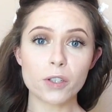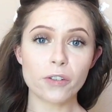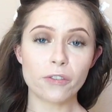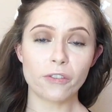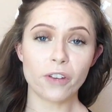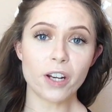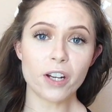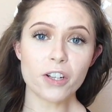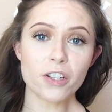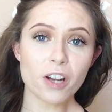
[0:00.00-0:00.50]
to
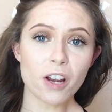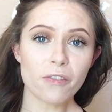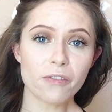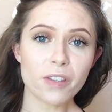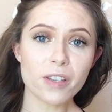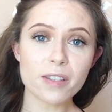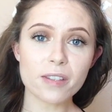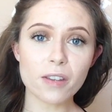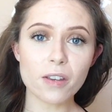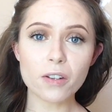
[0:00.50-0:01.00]
finish off
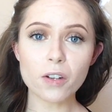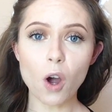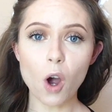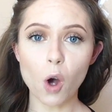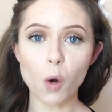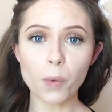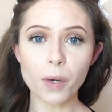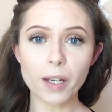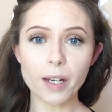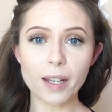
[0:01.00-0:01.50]
this look,
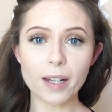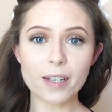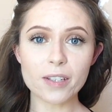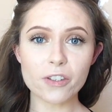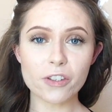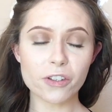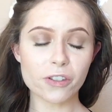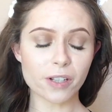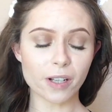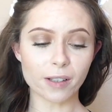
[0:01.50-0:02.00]
all we need
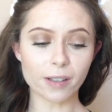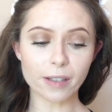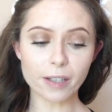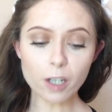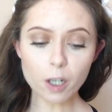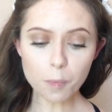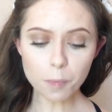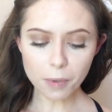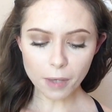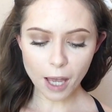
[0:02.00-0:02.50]
is just a
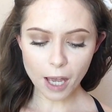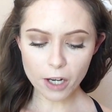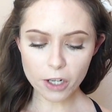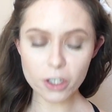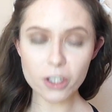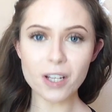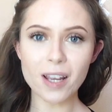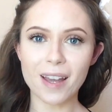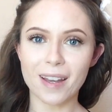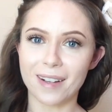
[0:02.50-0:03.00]
little
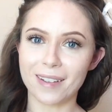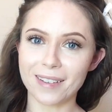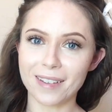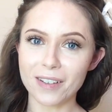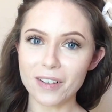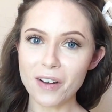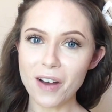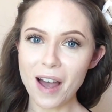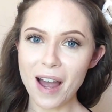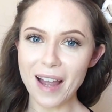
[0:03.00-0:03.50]
blush and a
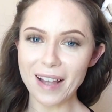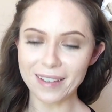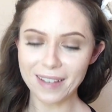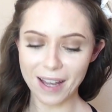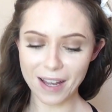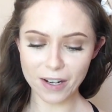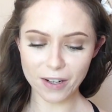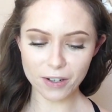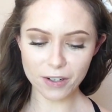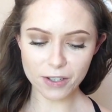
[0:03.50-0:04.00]
little
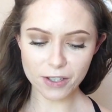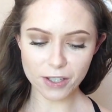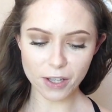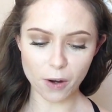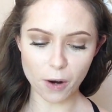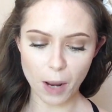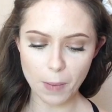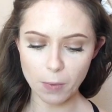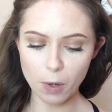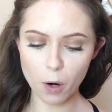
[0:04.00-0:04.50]
highlighter.
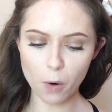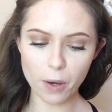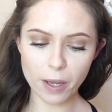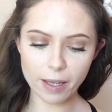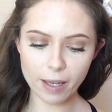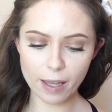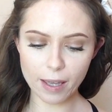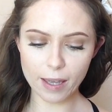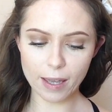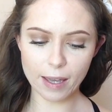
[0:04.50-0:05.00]
So I'm
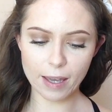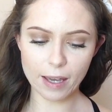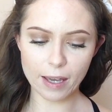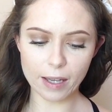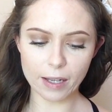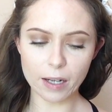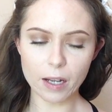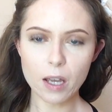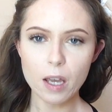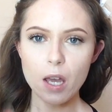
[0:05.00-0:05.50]
going
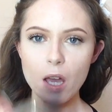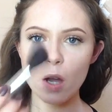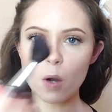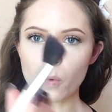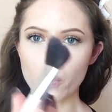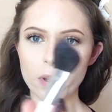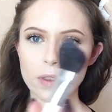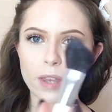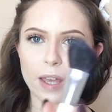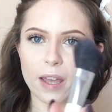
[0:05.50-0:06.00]
in
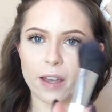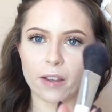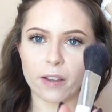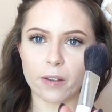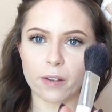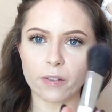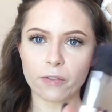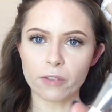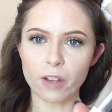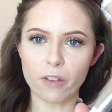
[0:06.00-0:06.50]
with
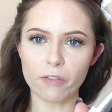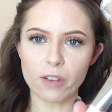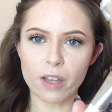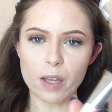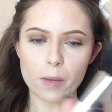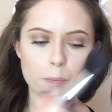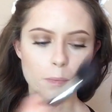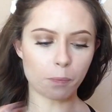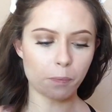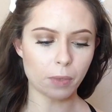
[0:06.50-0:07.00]
a
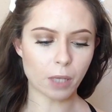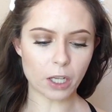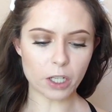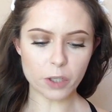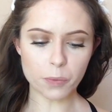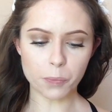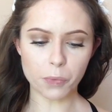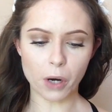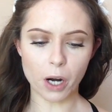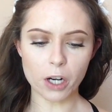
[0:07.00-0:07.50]
fluffy
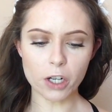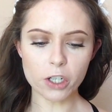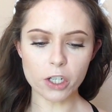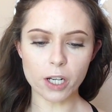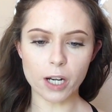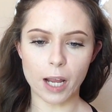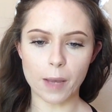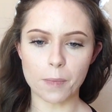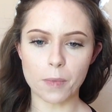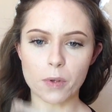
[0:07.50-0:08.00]
blush brush,
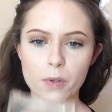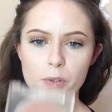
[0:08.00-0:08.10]
and I'm